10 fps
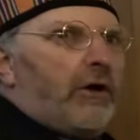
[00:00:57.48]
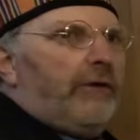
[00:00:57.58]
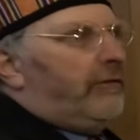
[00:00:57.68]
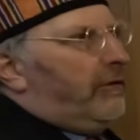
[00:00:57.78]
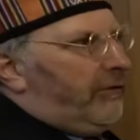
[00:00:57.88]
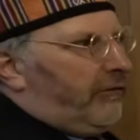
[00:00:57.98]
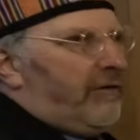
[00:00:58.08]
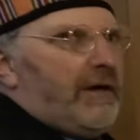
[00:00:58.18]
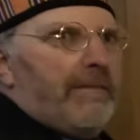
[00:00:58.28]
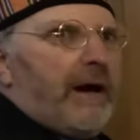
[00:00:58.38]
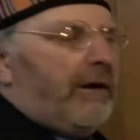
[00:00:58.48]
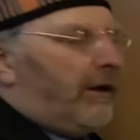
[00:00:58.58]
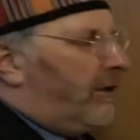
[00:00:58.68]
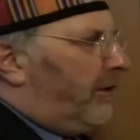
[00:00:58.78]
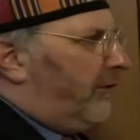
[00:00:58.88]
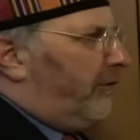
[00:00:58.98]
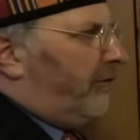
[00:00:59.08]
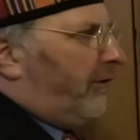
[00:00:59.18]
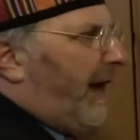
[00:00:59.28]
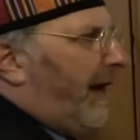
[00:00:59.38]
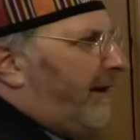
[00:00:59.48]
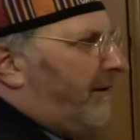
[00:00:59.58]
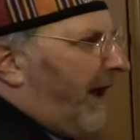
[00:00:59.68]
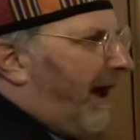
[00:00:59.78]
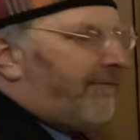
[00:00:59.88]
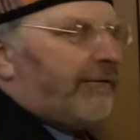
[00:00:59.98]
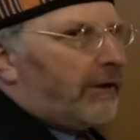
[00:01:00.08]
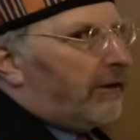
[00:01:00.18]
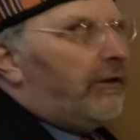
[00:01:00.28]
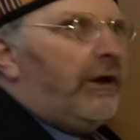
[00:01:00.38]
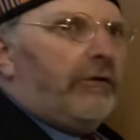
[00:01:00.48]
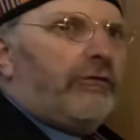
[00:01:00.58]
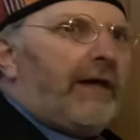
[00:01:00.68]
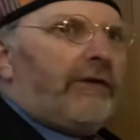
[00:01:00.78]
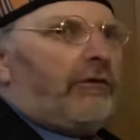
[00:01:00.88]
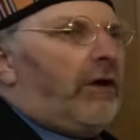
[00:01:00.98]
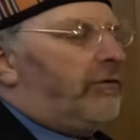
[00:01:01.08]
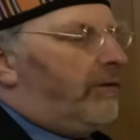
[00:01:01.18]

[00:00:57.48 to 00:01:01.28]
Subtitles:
continents, the Americas and Africa. So that's going